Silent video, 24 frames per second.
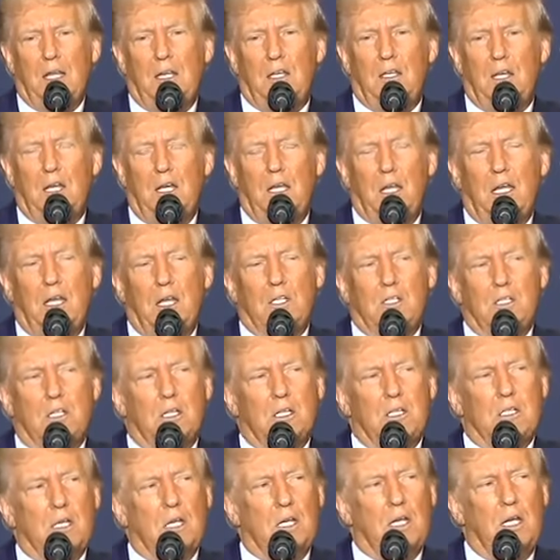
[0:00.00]
today at
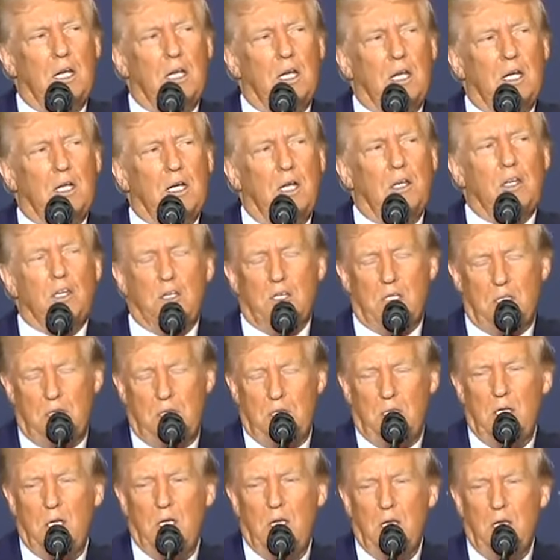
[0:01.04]
6 o'clock. I
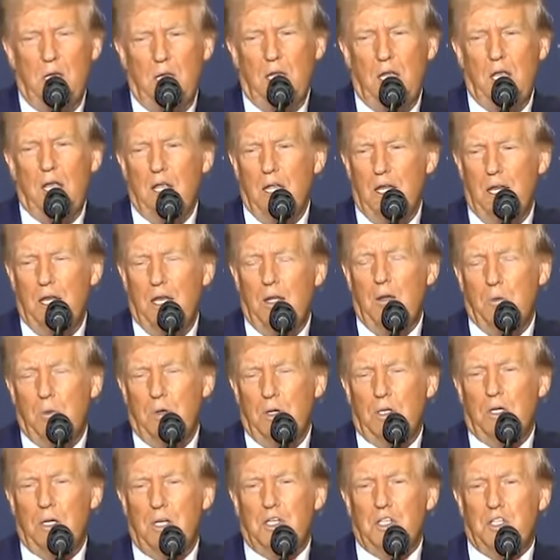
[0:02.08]
didn't
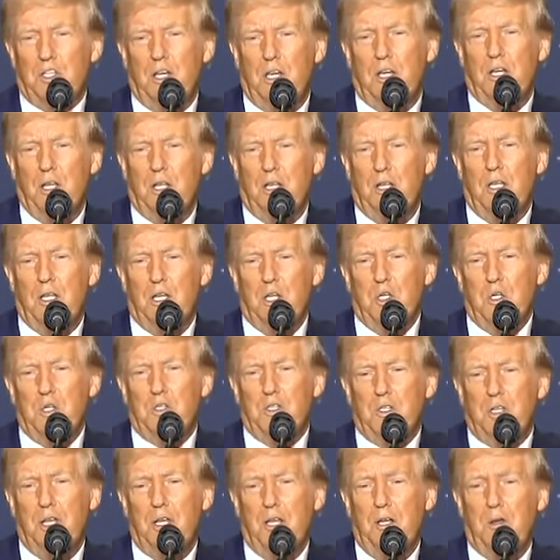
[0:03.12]
want you to see it in the
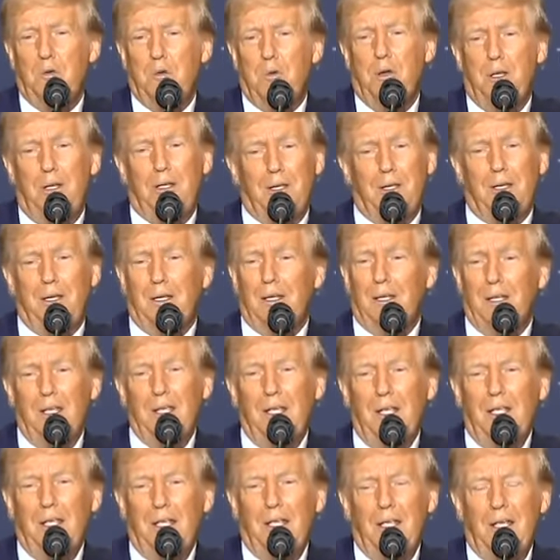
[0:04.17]
news. I didn't want you to.
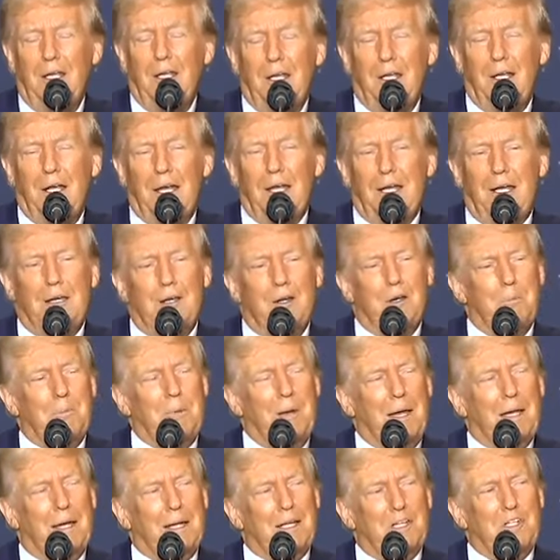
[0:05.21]
I go
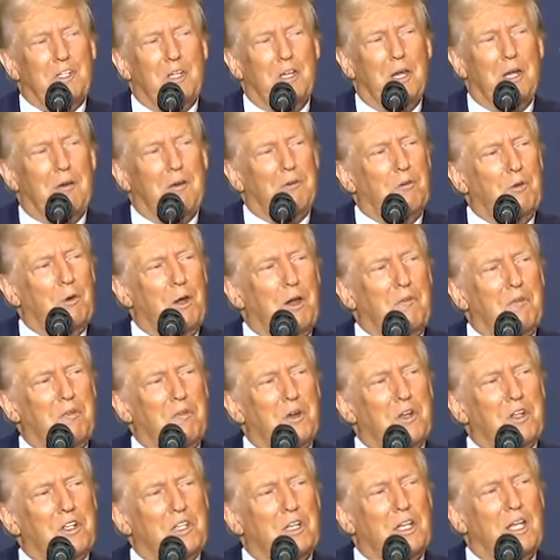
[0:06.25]
back, I see our great
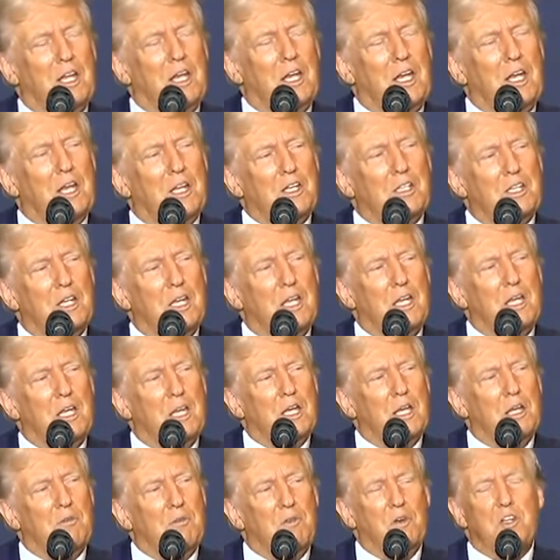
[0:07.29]
First Lady. I
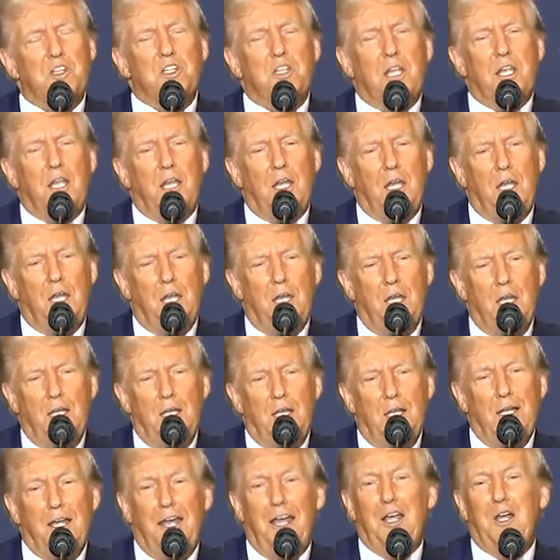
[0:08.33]
say, First Lady.
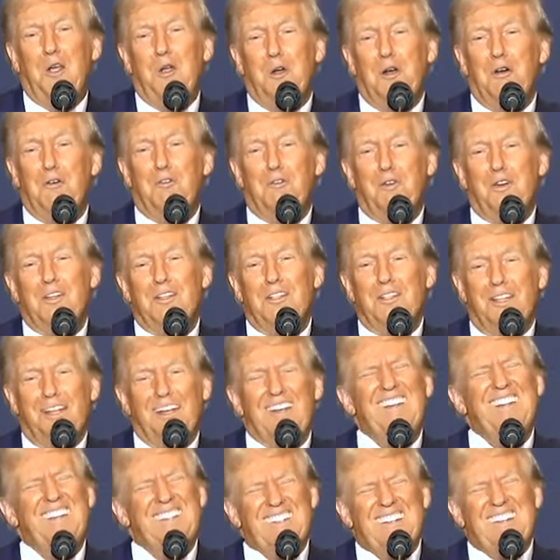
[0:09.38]
I call First
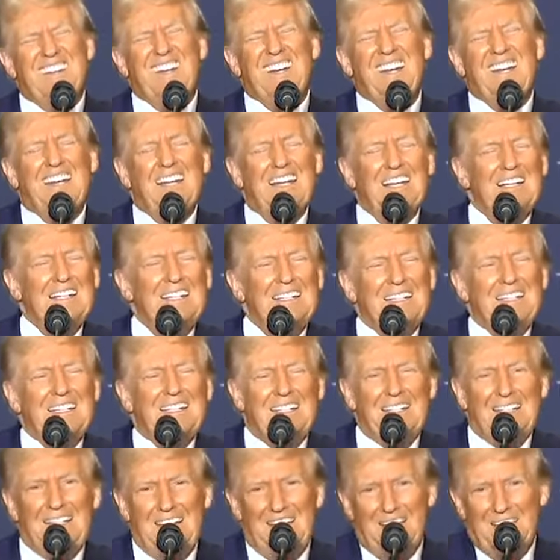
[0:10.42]
Lady. Just kidding.
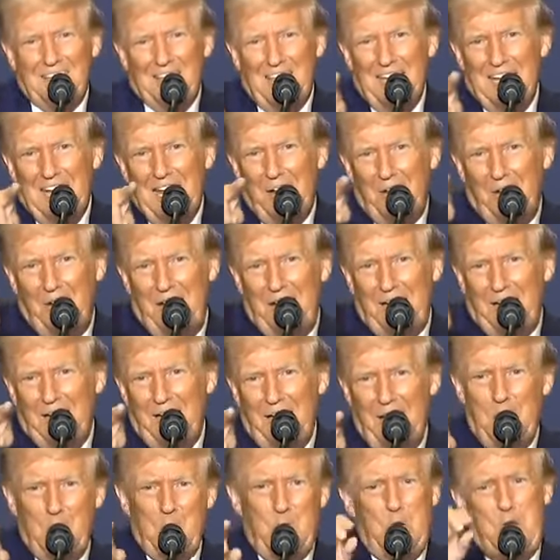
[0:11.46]
They'll say, now,
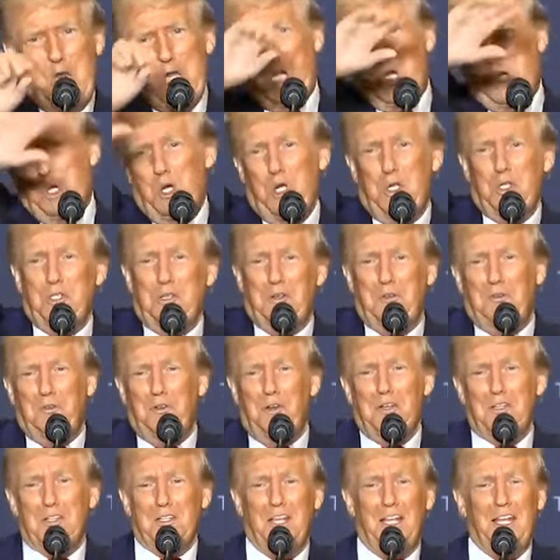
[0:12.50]
headline. He calls her
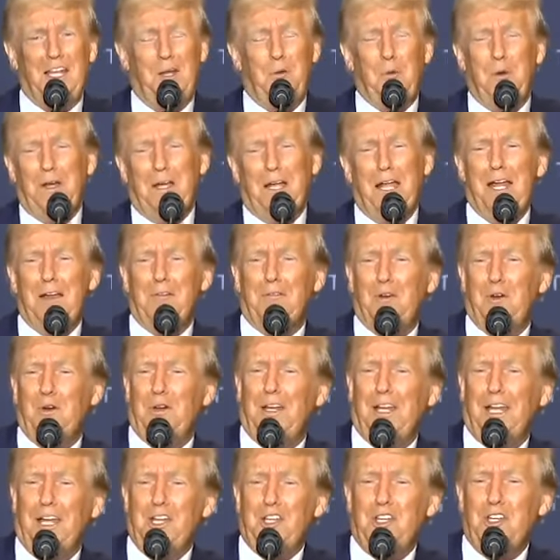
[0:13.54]
First Lady. What kind of a
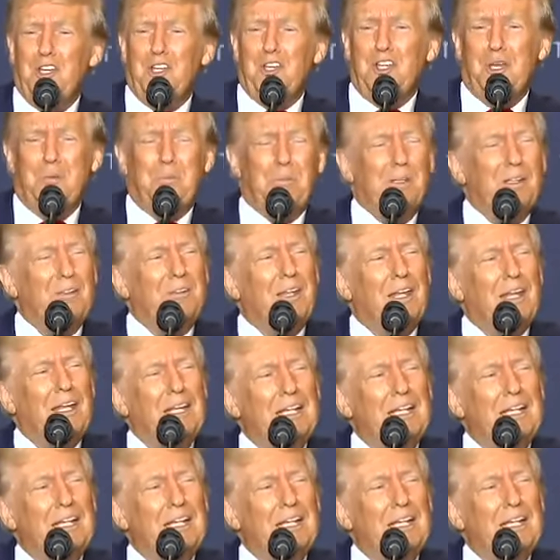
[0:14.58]
relationship is that?